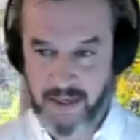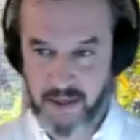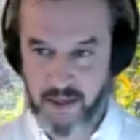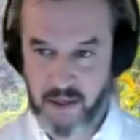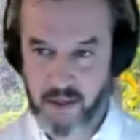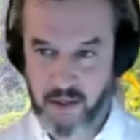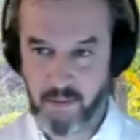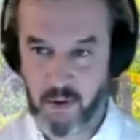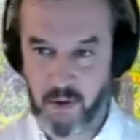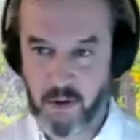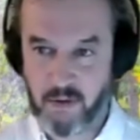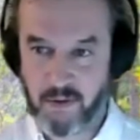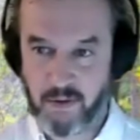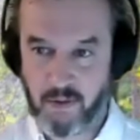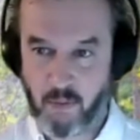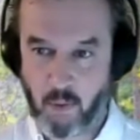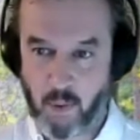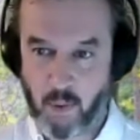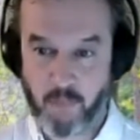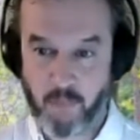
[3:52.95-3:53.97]
That might not be
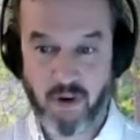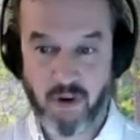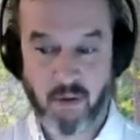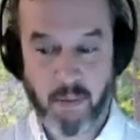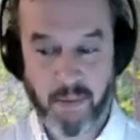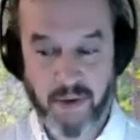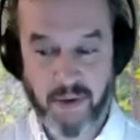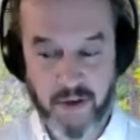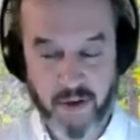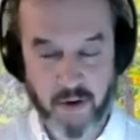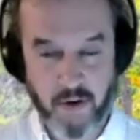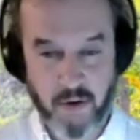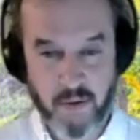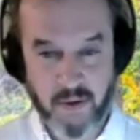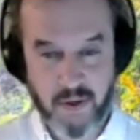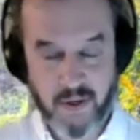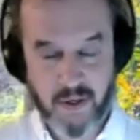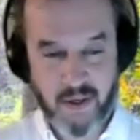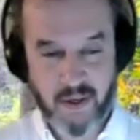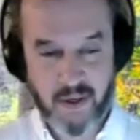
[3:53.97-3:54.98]
the wisest move.
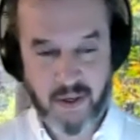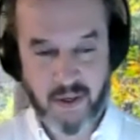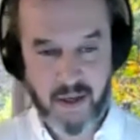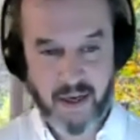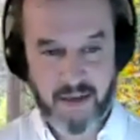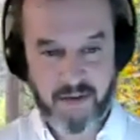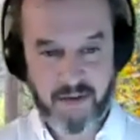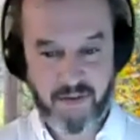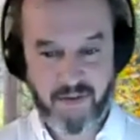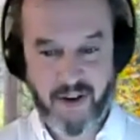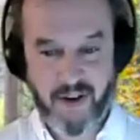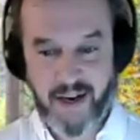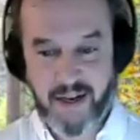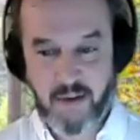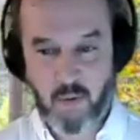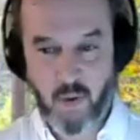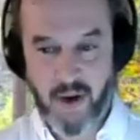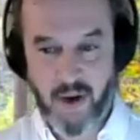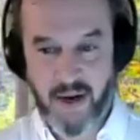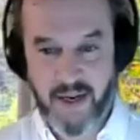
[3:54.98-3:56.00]
What we probably do
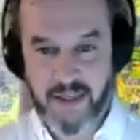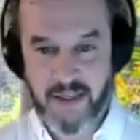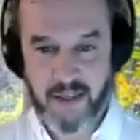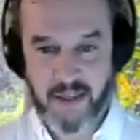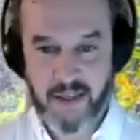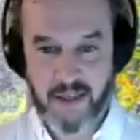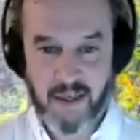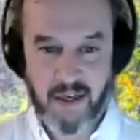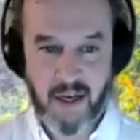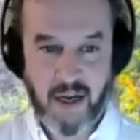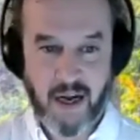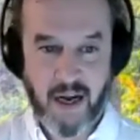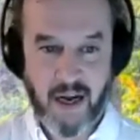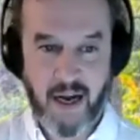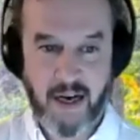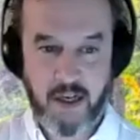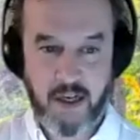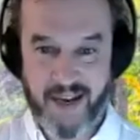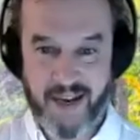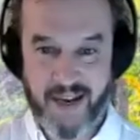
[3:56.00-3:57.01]
is find
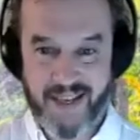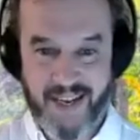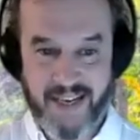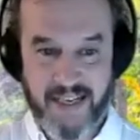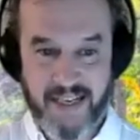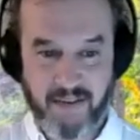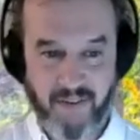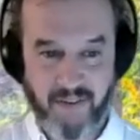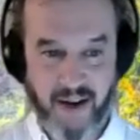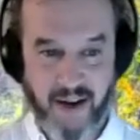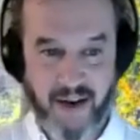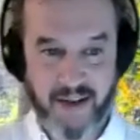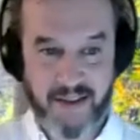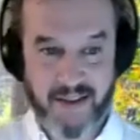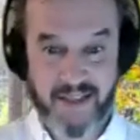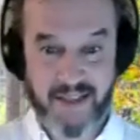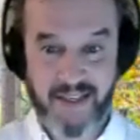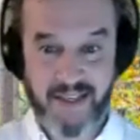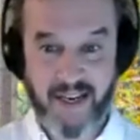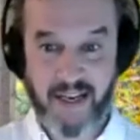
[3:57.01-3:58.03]
ways to
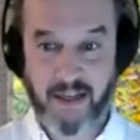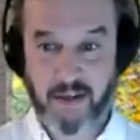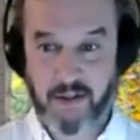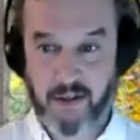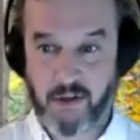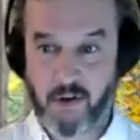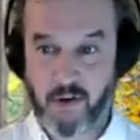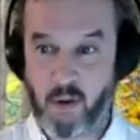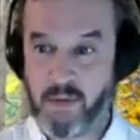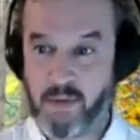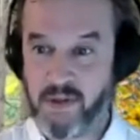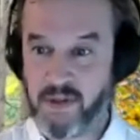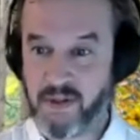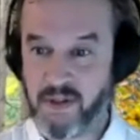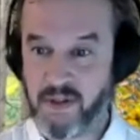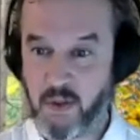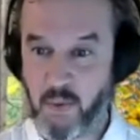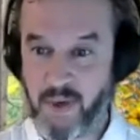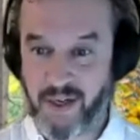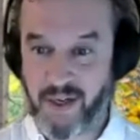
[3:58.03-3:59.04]
identify the skills
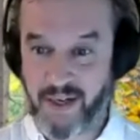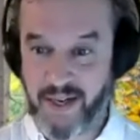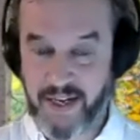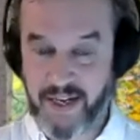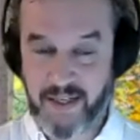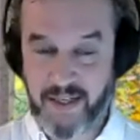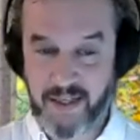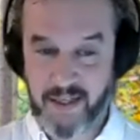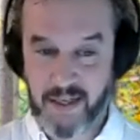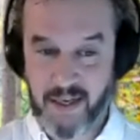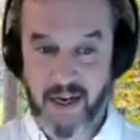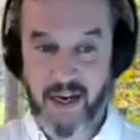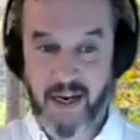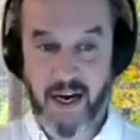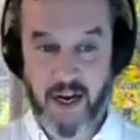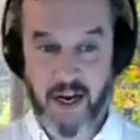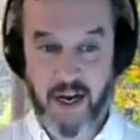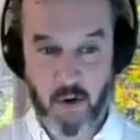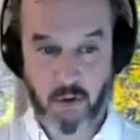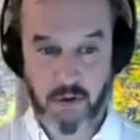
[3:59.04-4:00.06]
and competencies we'll
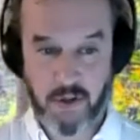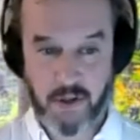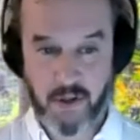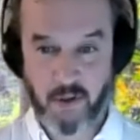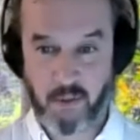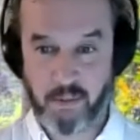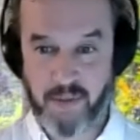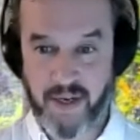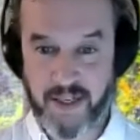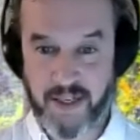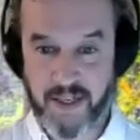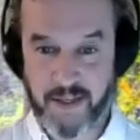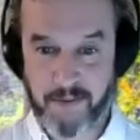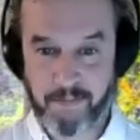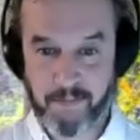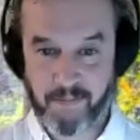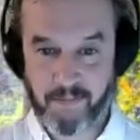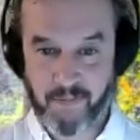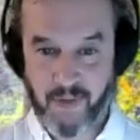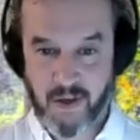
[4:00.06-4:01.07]
need in order to
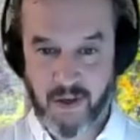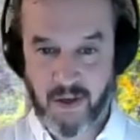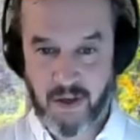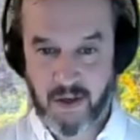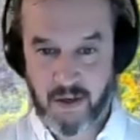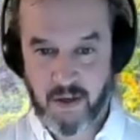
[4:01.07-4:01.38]
compete.